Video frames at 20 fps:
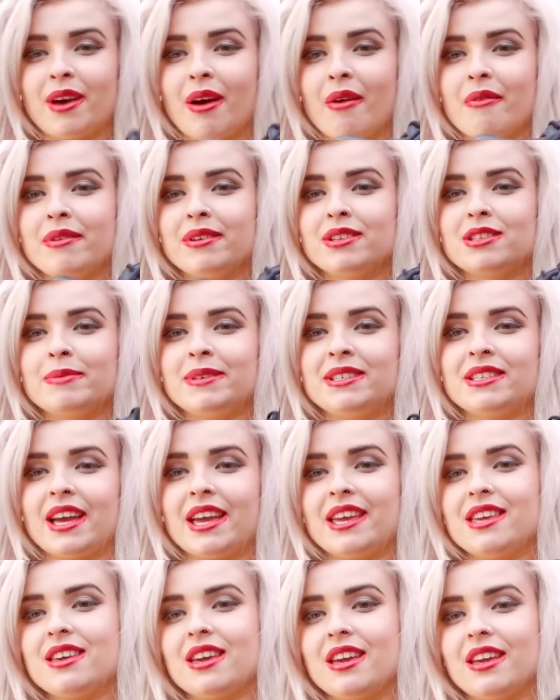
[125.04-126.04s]
going to be
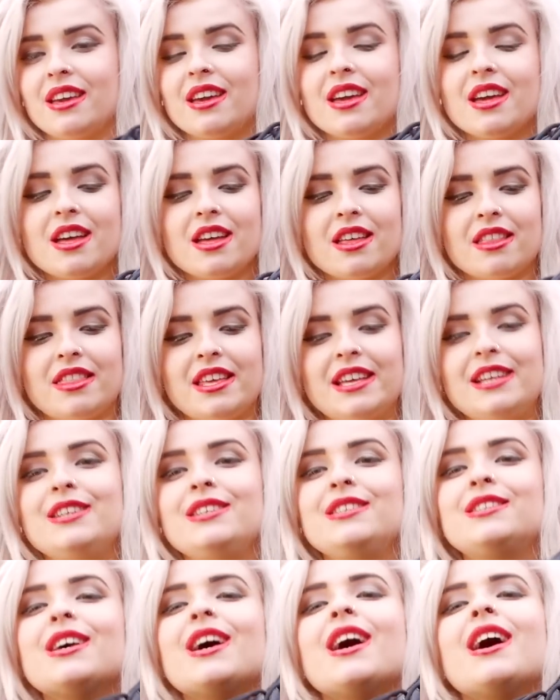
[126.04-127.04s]
taking
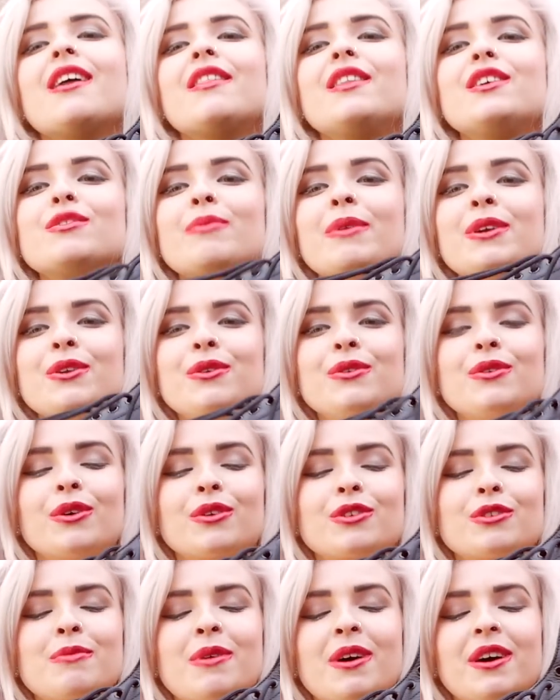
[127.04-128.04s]
these. These are my new
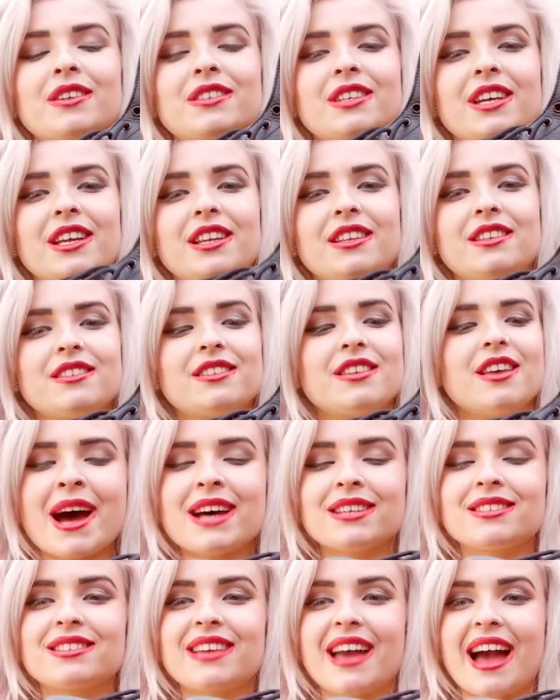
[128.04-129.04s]
Dr. Martens.
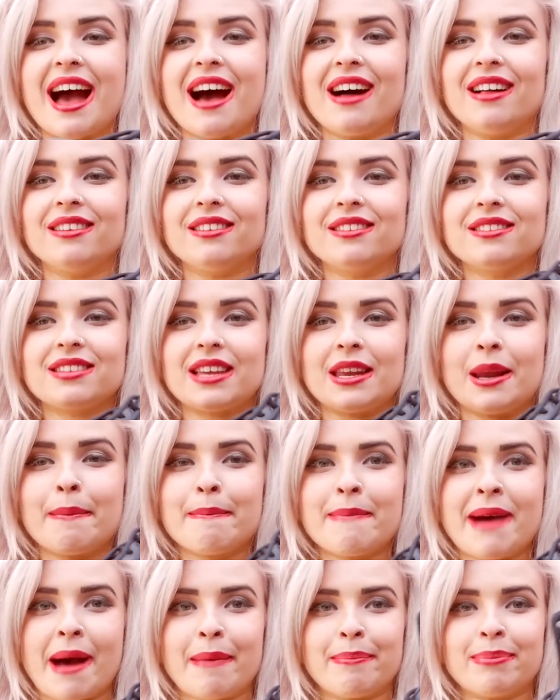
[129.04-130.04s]
Pascals in a
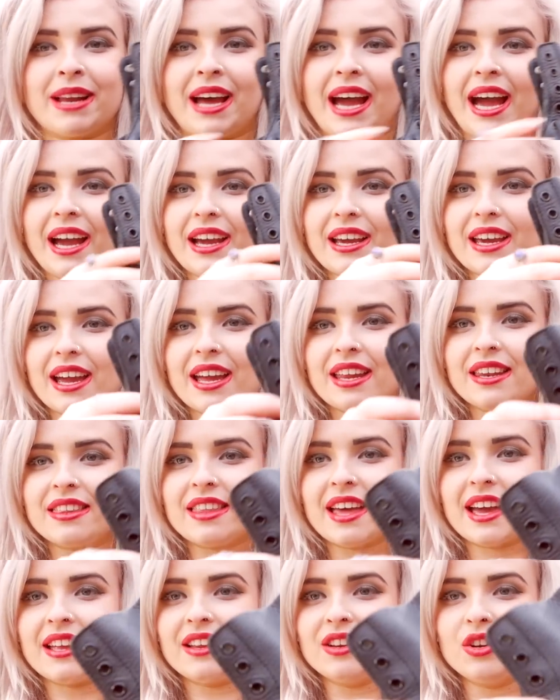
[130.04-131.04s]
matte black, and
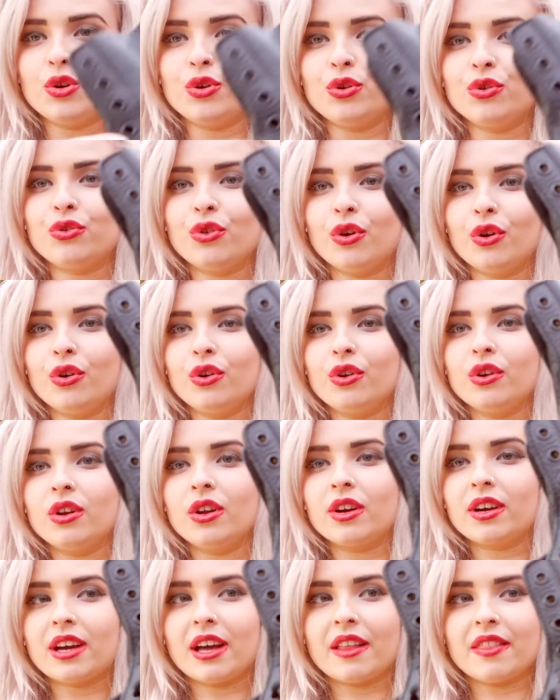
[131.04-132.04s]
they look so,
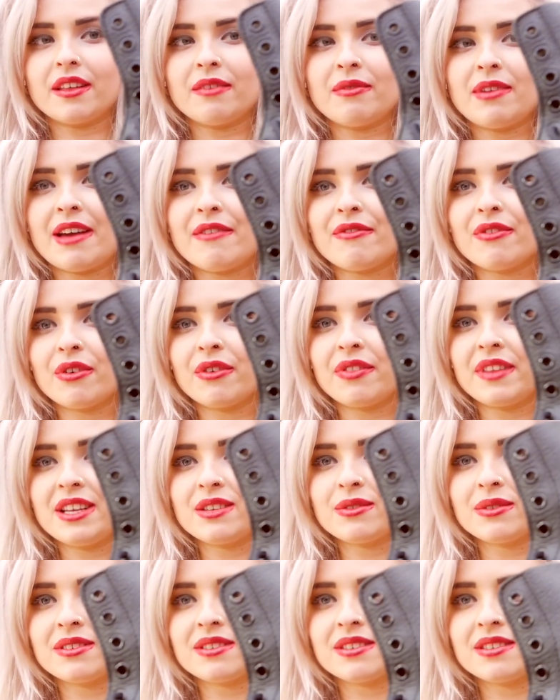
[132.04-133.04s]
look at the leather on
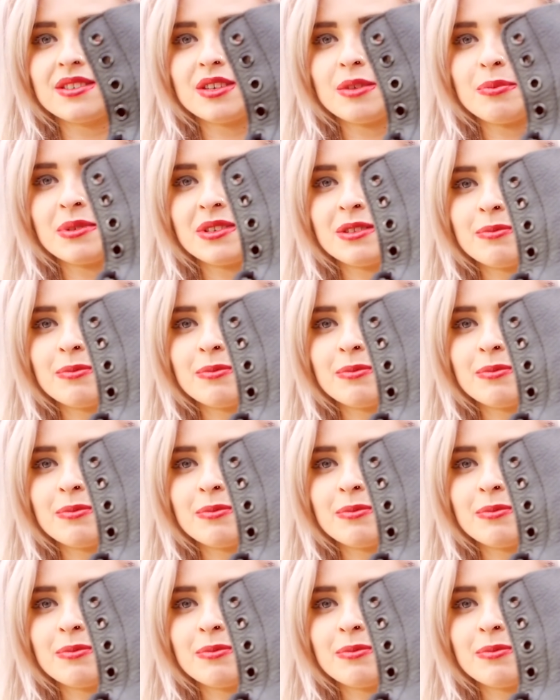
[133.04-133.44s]
these ones, are super